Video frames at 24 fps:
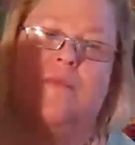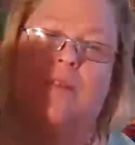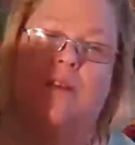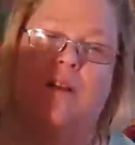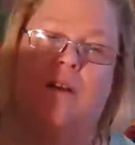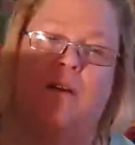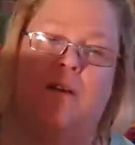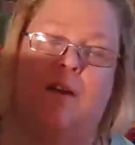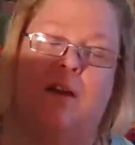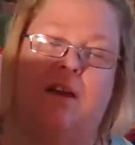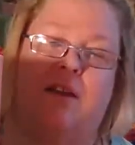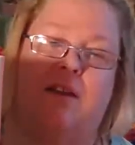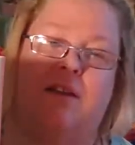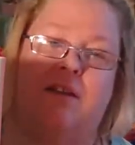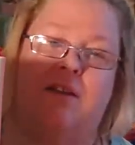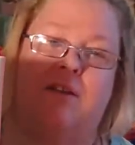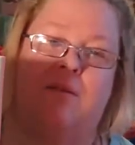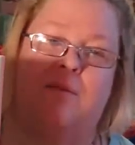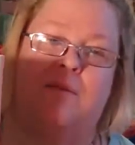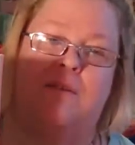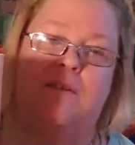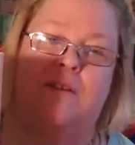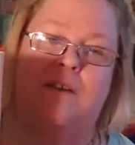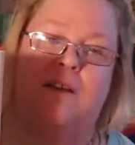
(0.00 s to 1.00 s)
Oh yeah, this
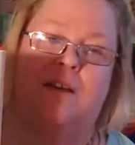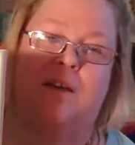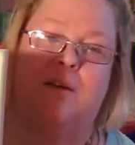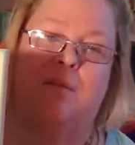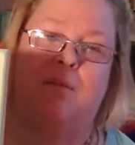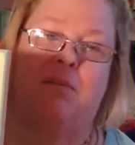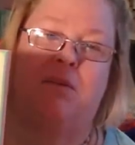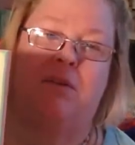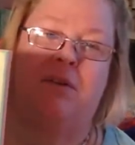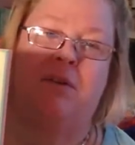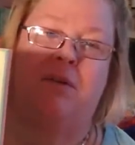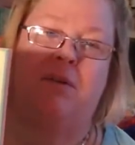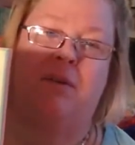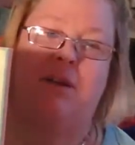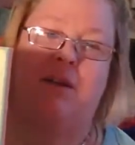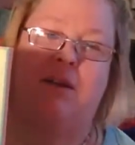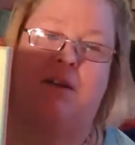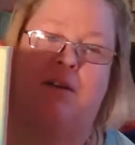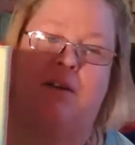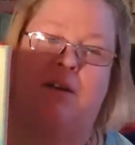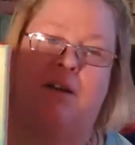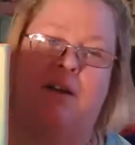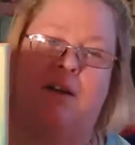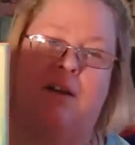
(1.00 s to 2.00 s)
one's like a bluey
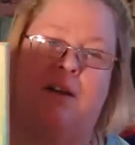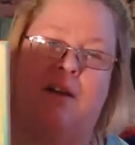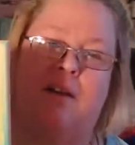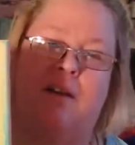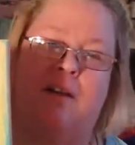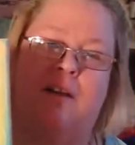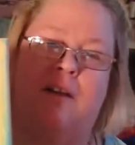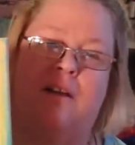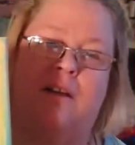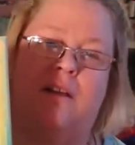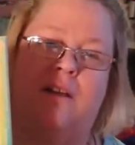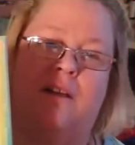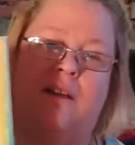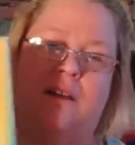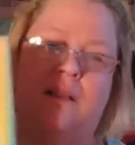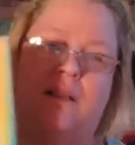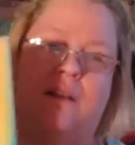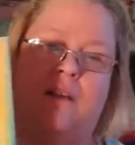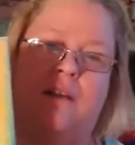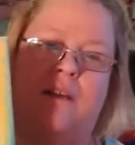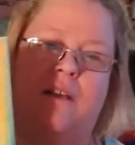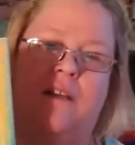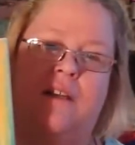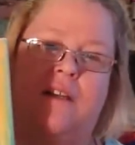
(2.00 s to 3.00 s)
green
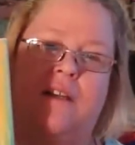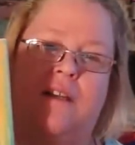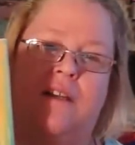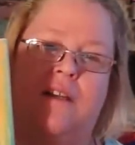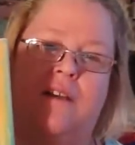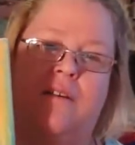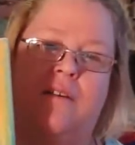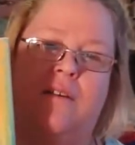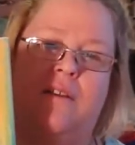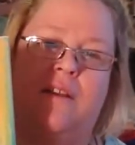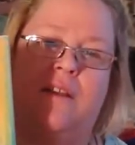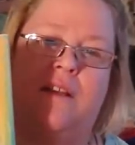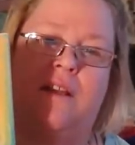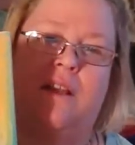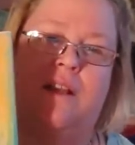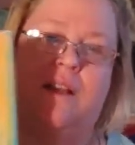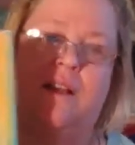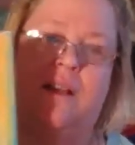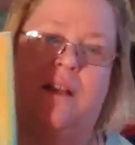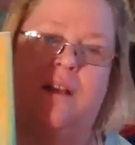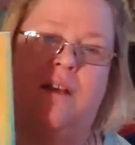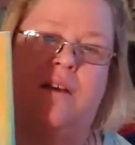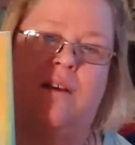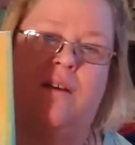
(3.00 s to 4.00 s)

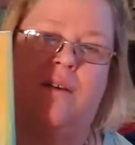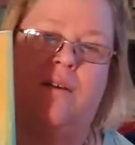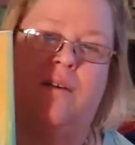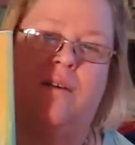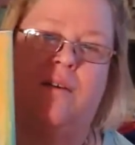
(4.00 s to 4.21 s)
together.